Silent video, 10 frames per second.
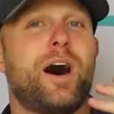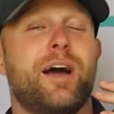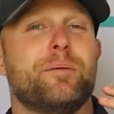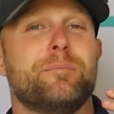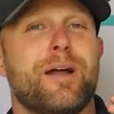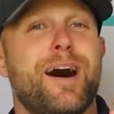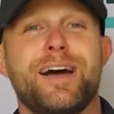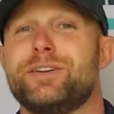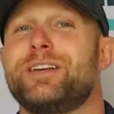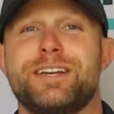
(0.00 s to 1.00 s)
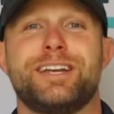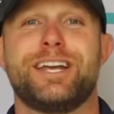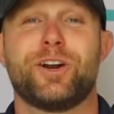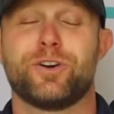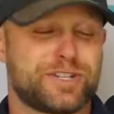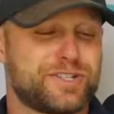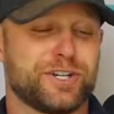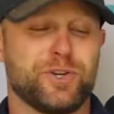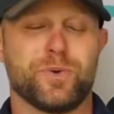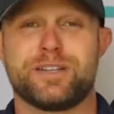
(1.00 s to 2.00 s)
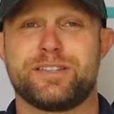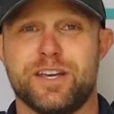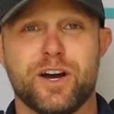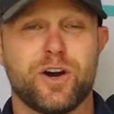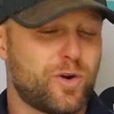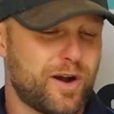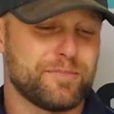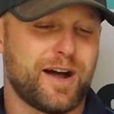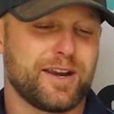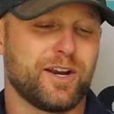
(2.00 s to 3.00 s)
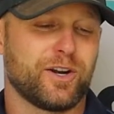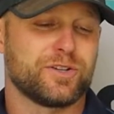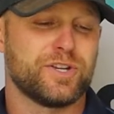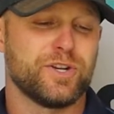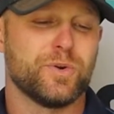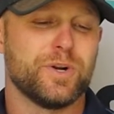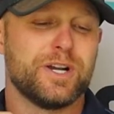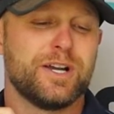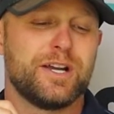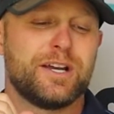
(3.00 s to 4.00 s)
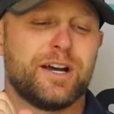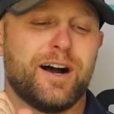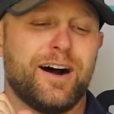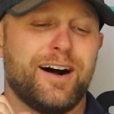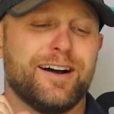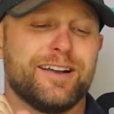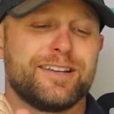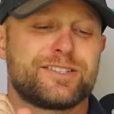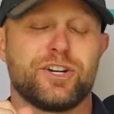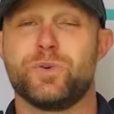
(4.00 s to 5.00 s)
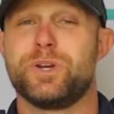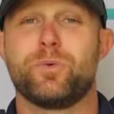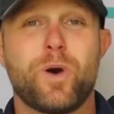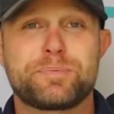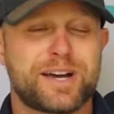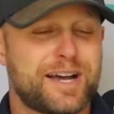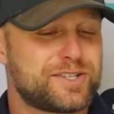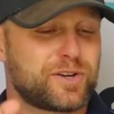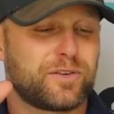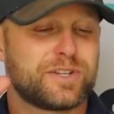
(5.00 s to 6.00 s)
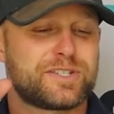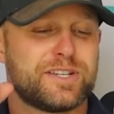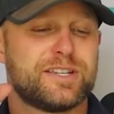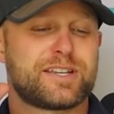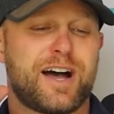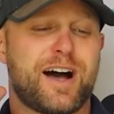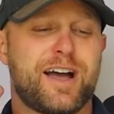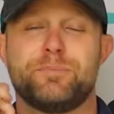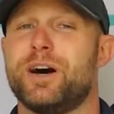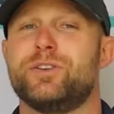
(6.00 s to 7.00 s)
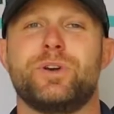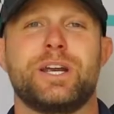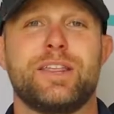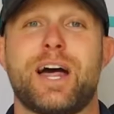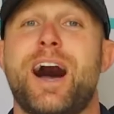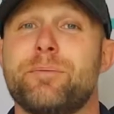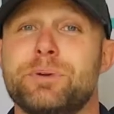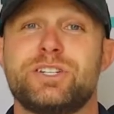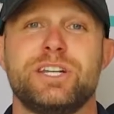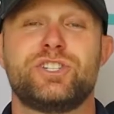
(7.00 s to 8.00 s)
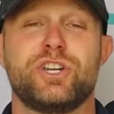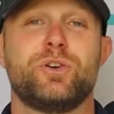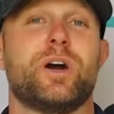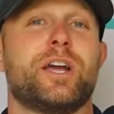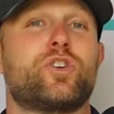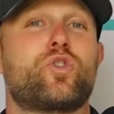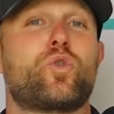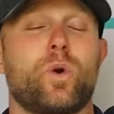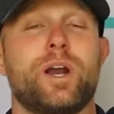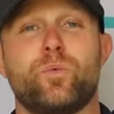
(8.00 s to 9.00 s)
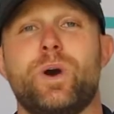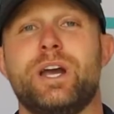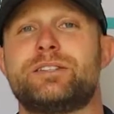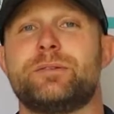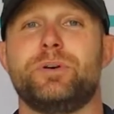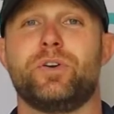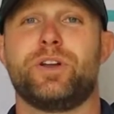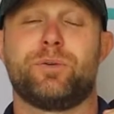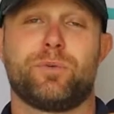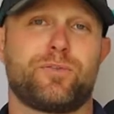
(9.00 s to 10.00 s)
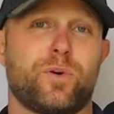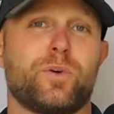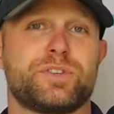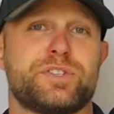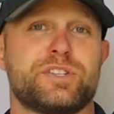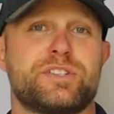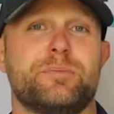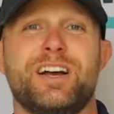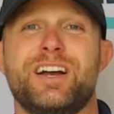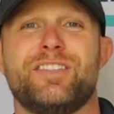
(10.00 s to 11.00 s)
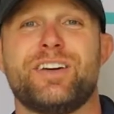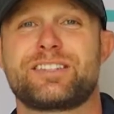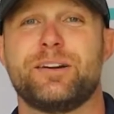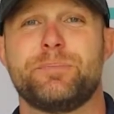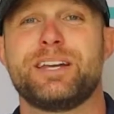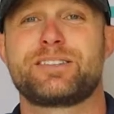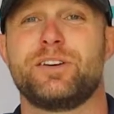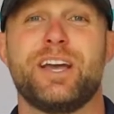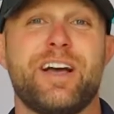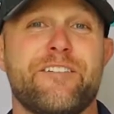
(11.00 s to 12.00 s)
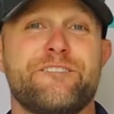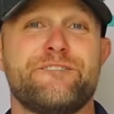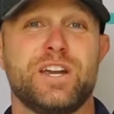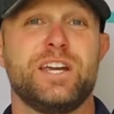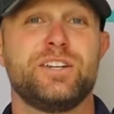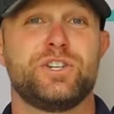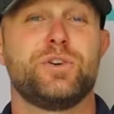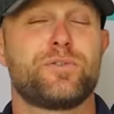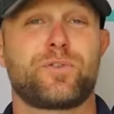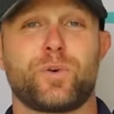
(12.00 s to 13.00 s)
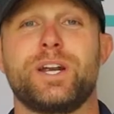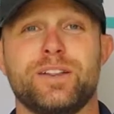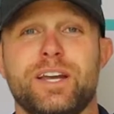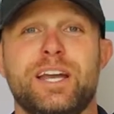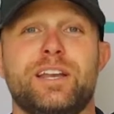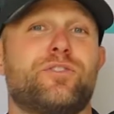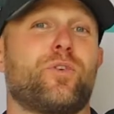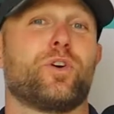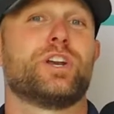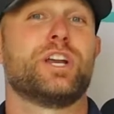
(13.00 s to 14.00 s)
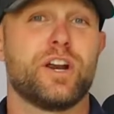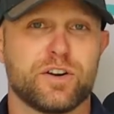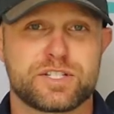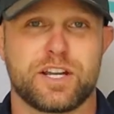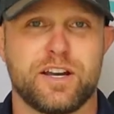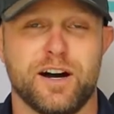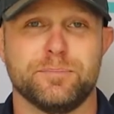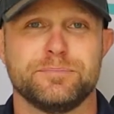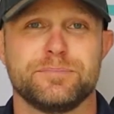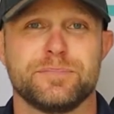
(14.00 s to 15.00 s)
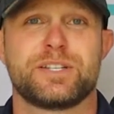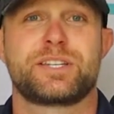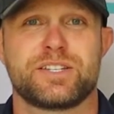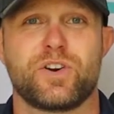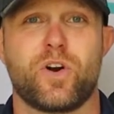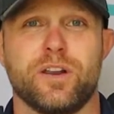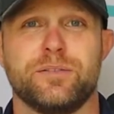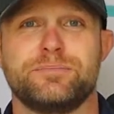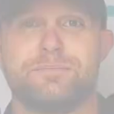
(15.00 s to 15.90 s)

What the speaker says: I am not here to sell you SEO. I'm not here to sell you any website services. I am not doing any of that. I'm going to teach you a great way to build a referral system that's going to basically feed you free leads for years to come. Let's get started.